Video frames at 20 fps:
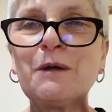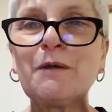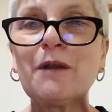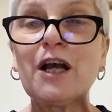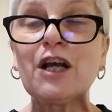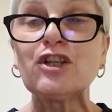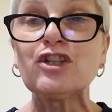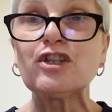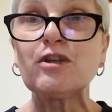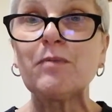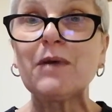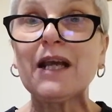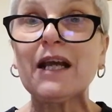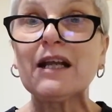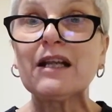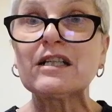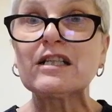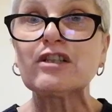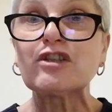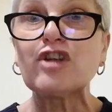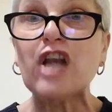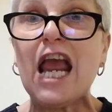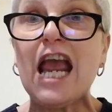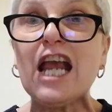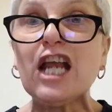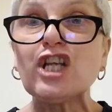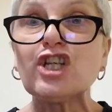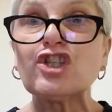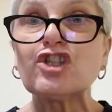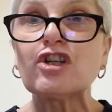And she began to
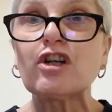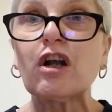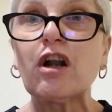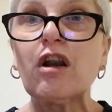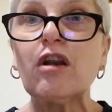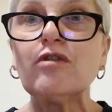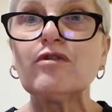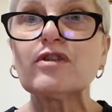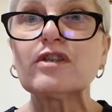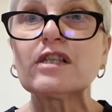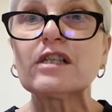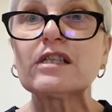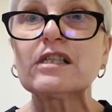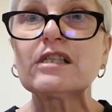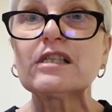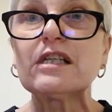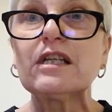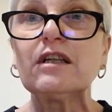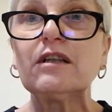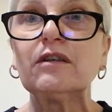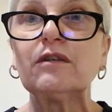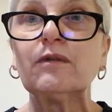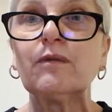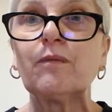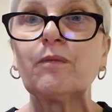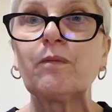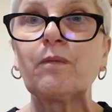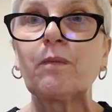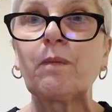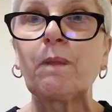edge closer still.
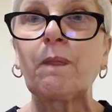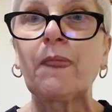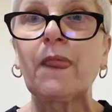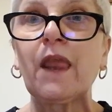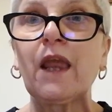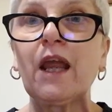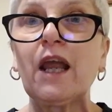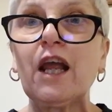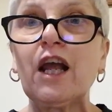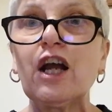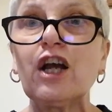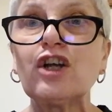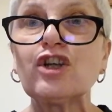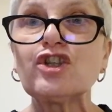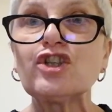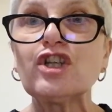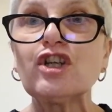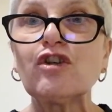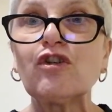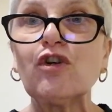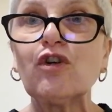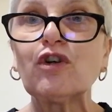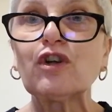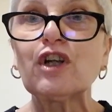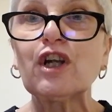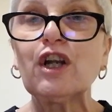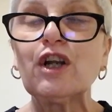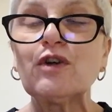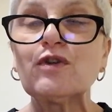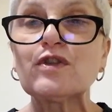As she got
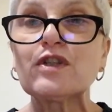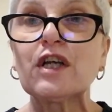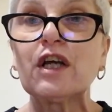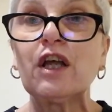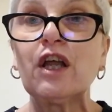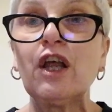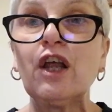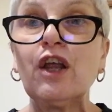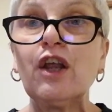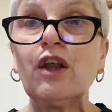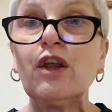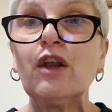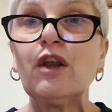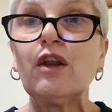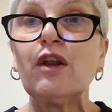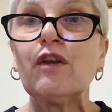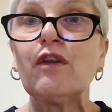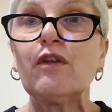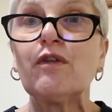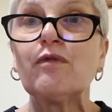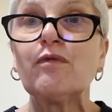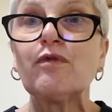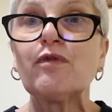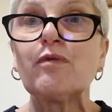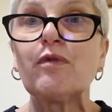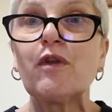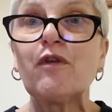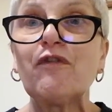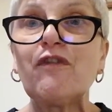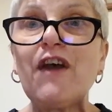closer,
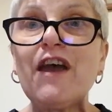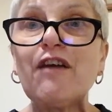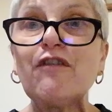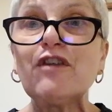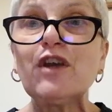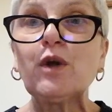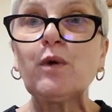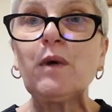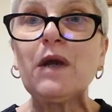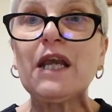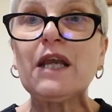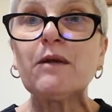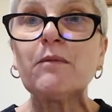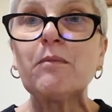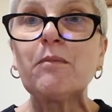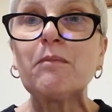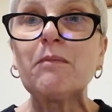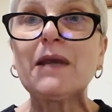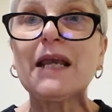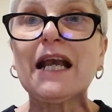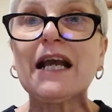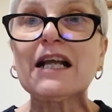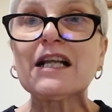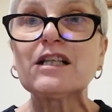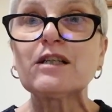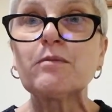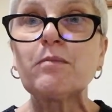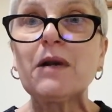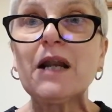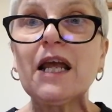the Fairy Queen began
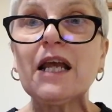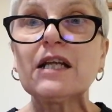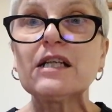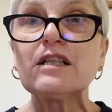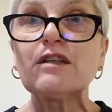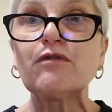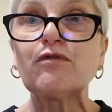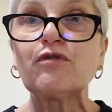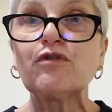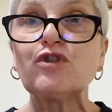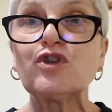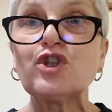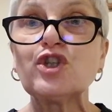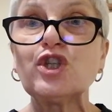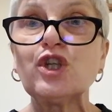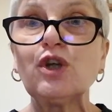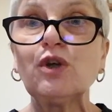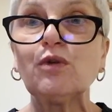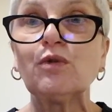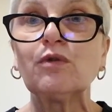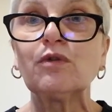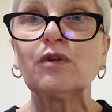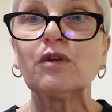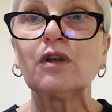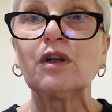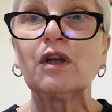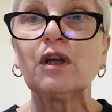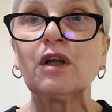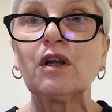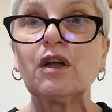to play a different tune.
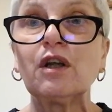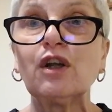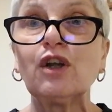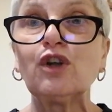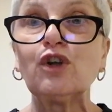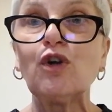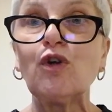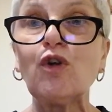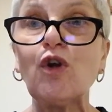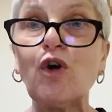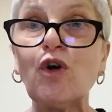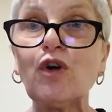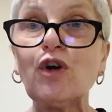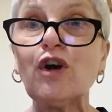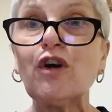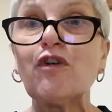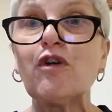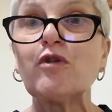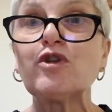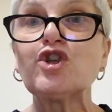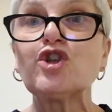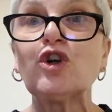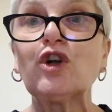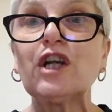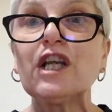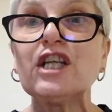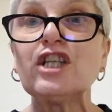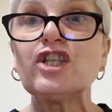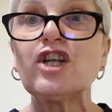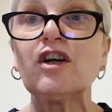No longer a
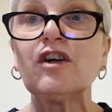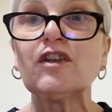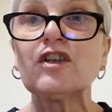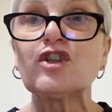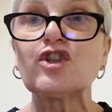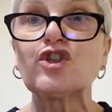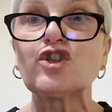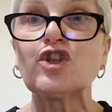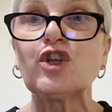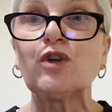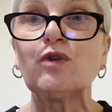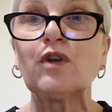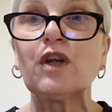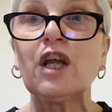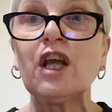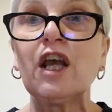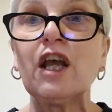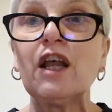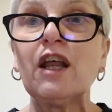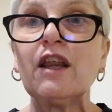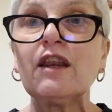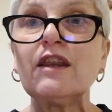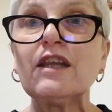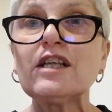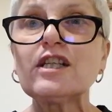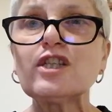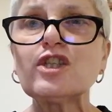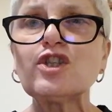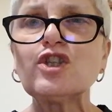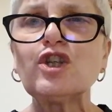jolly dance tune.
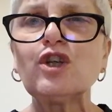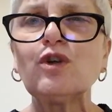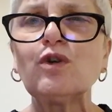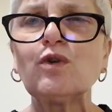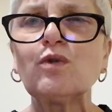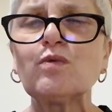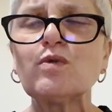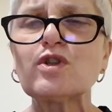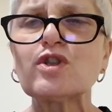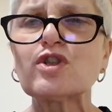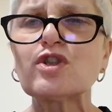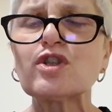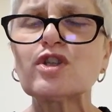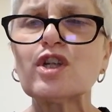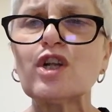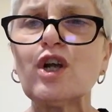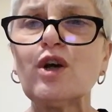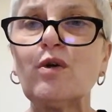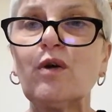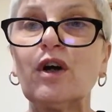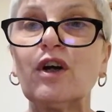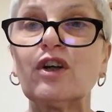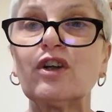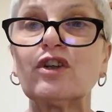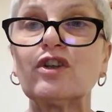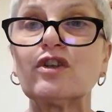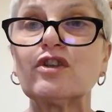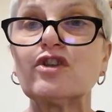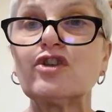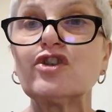This tune was slower,
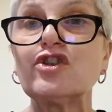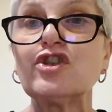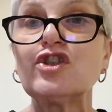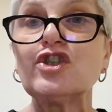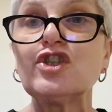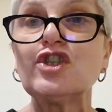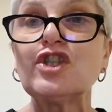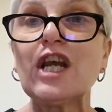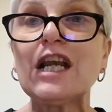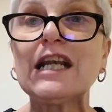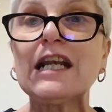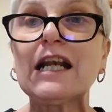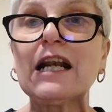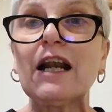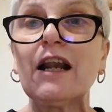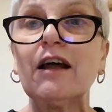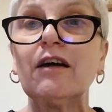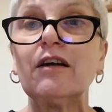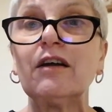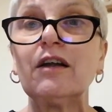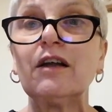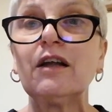gentler.